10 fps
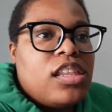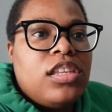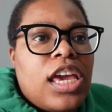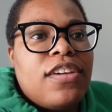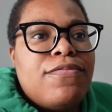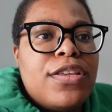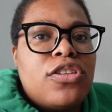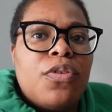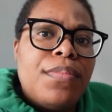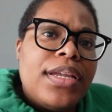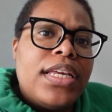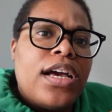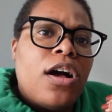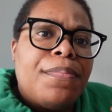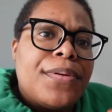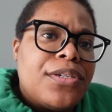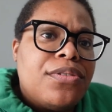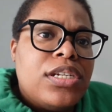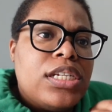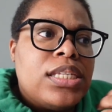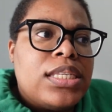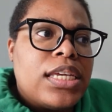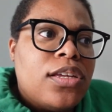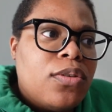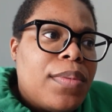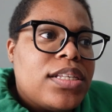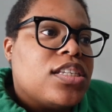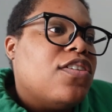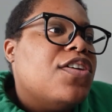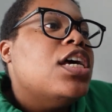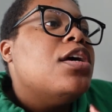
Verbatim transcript: gave me so many opportunities to heal myself.